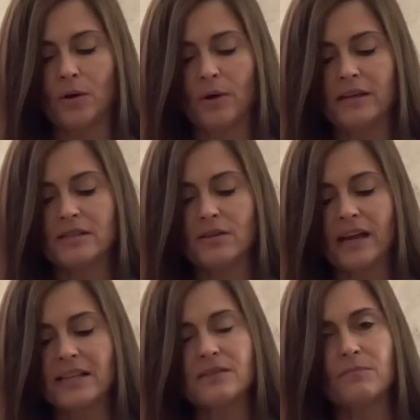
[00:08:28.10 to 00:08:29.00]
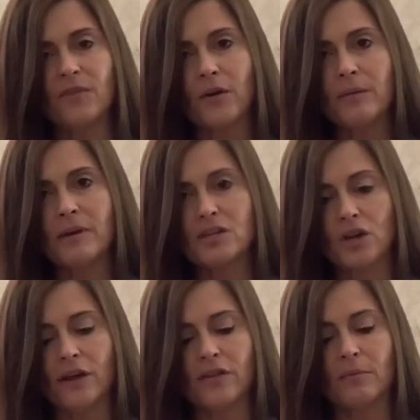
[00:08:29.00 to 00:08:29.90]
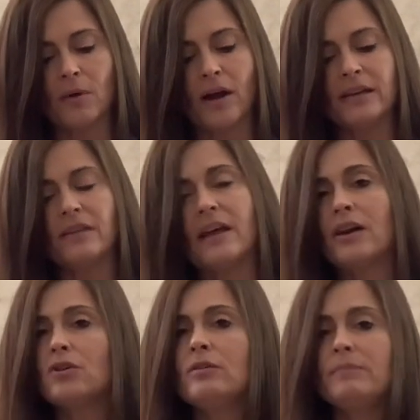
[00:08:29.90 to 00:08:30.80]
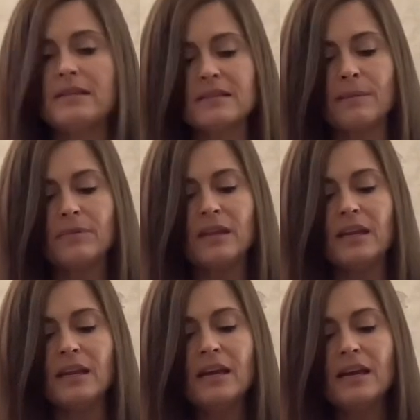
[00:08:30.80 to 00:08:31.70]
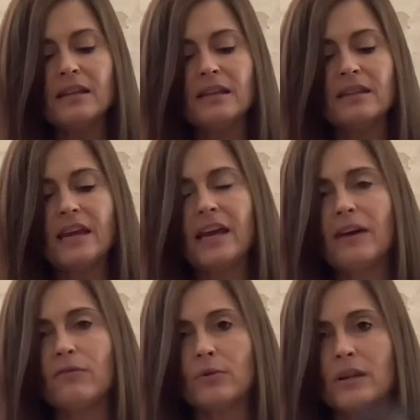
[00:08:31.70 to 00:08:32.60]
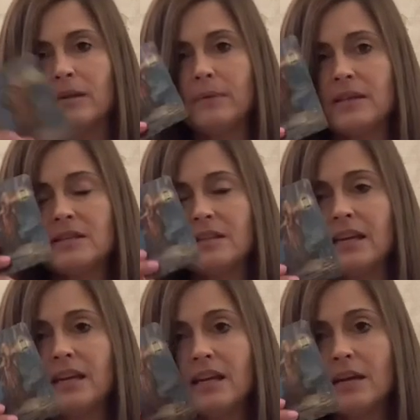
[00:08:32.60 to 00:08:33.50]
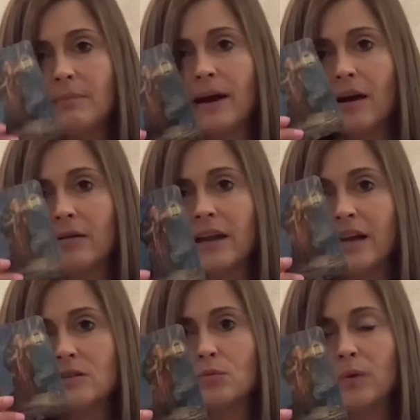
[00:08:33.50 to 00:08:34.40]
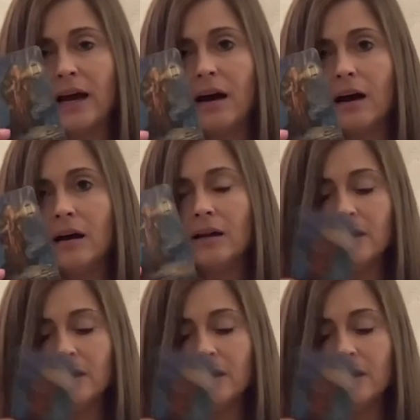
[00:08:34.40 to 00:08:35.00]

So that's very much on their mind, and that could be something that they have really been thinking about as well.